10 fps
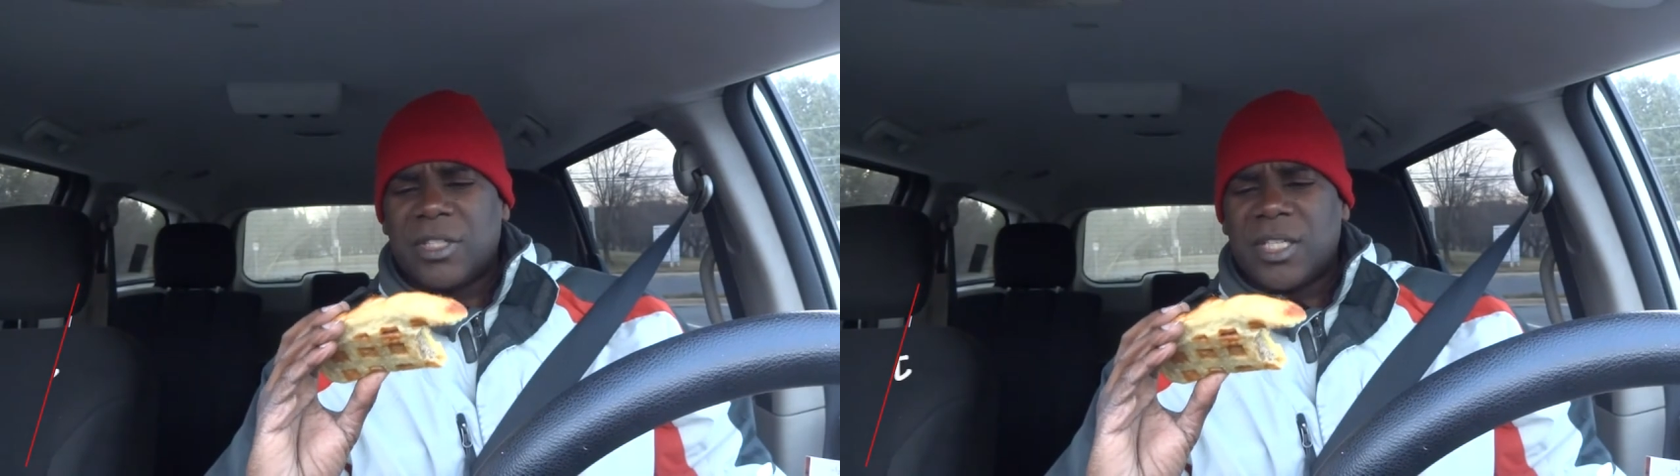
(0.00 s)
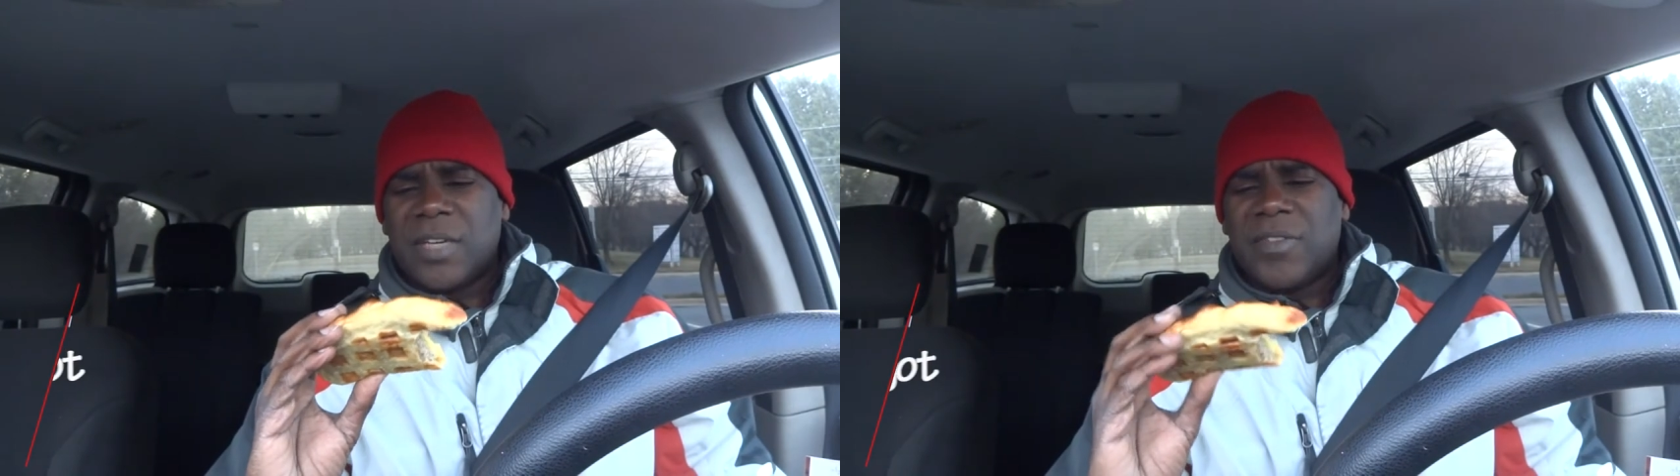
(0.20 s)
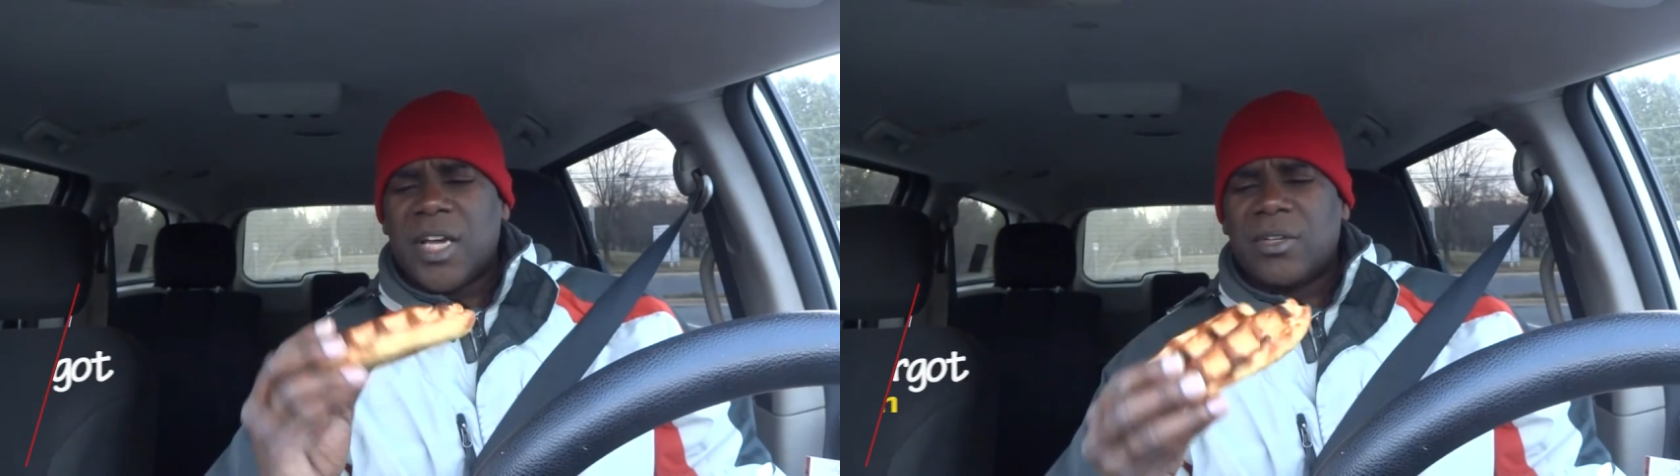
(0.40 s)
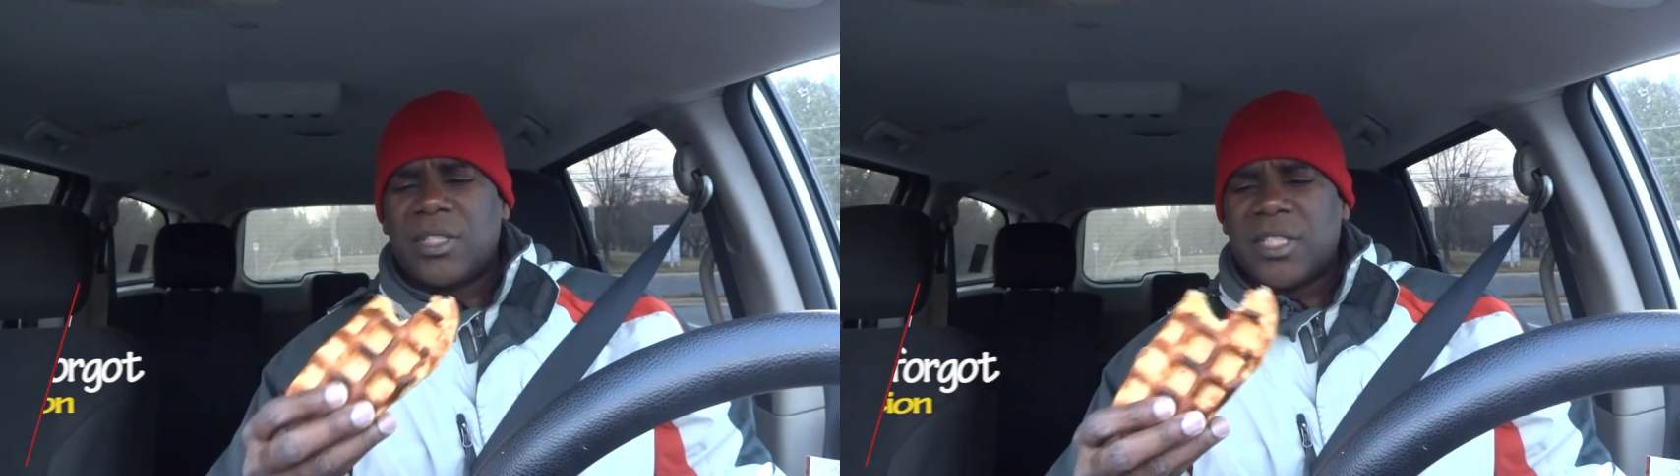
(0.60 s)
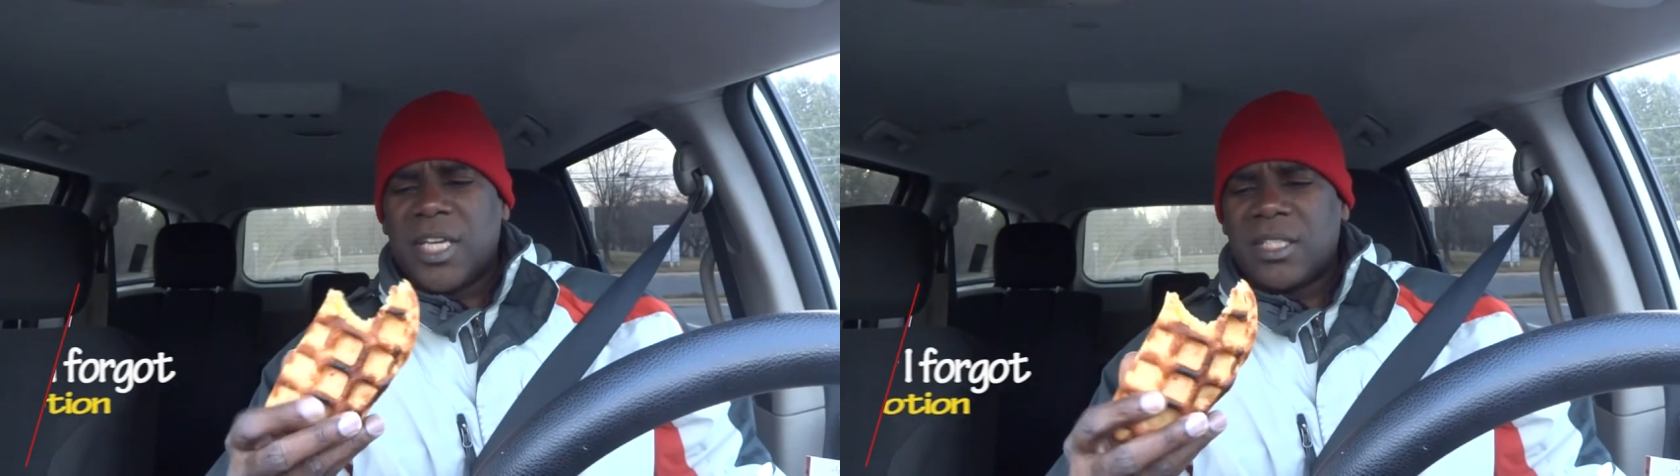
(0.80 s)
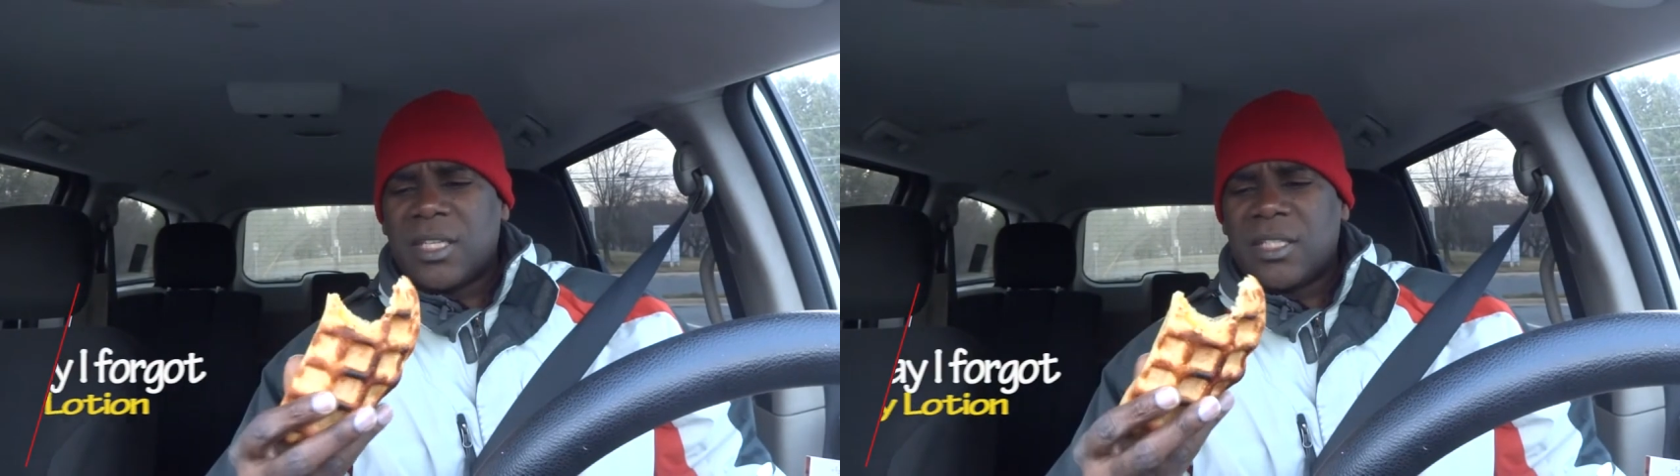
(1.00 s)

to give that good taste,